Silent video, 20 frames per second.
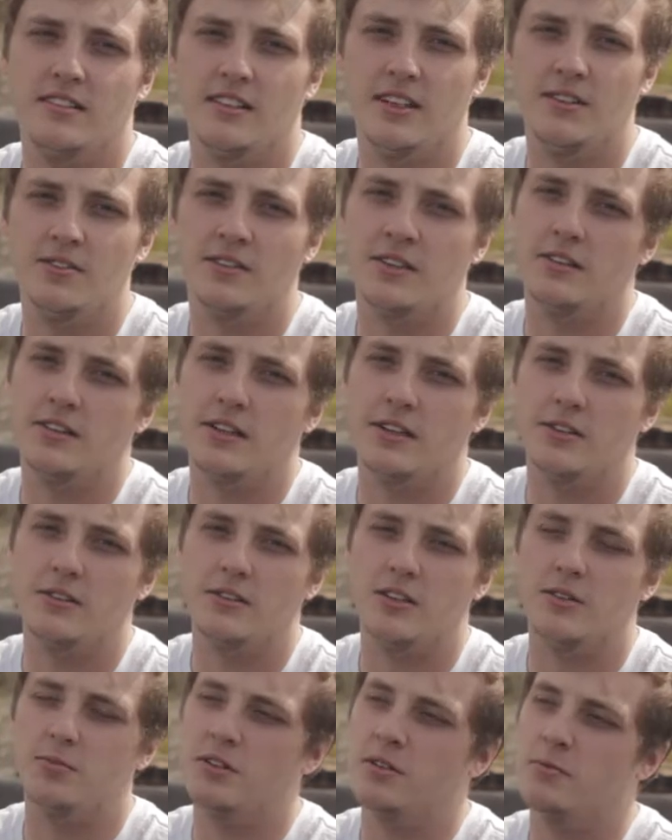Even though I
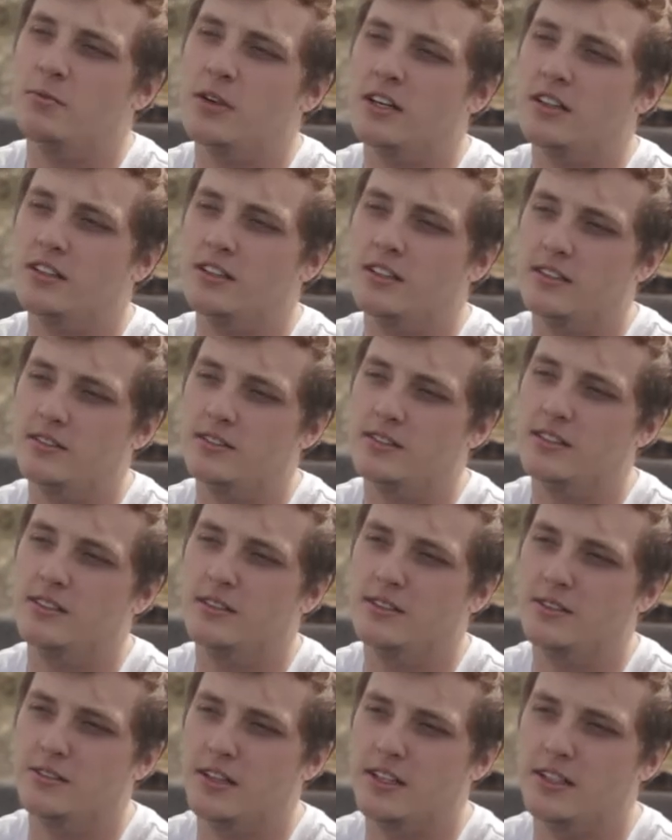grew up in America, I was
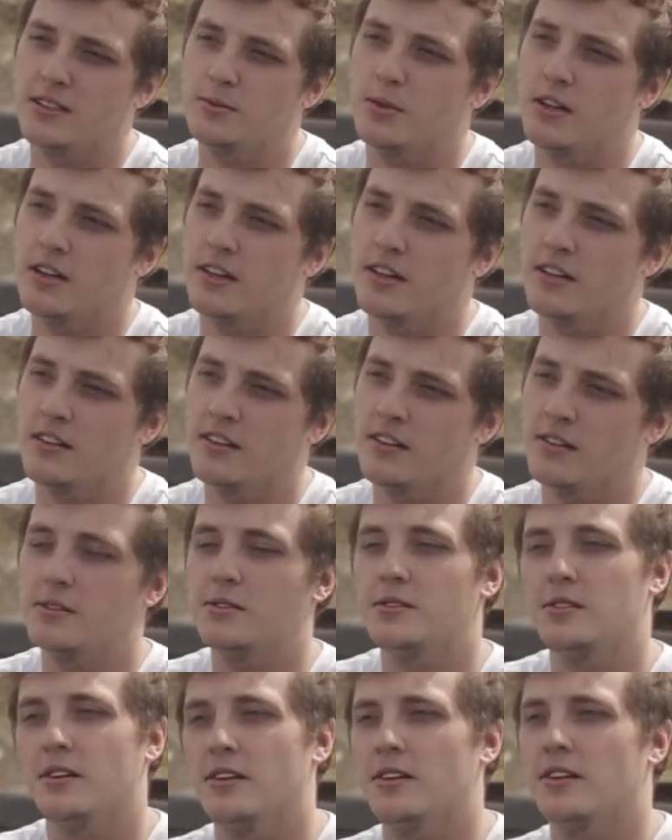still raised by an
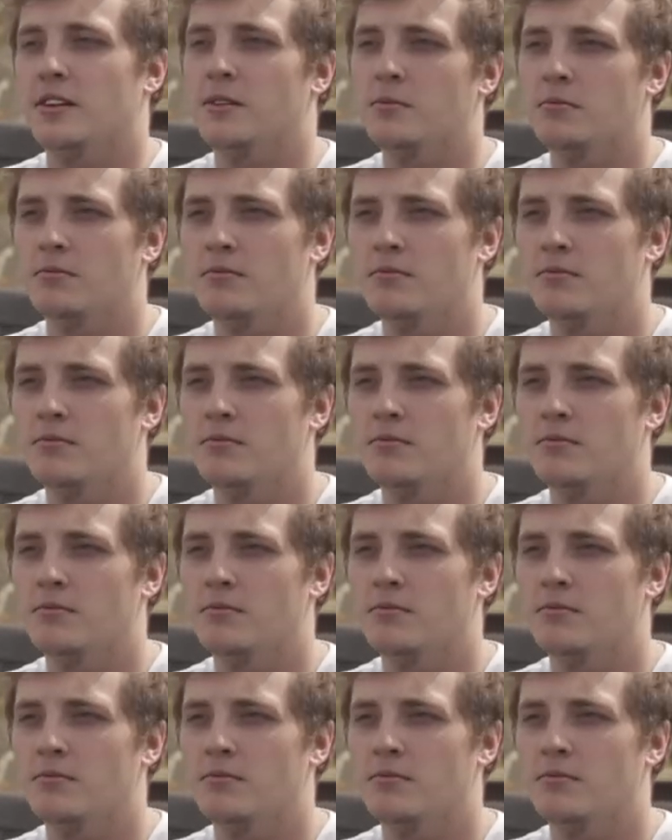Australian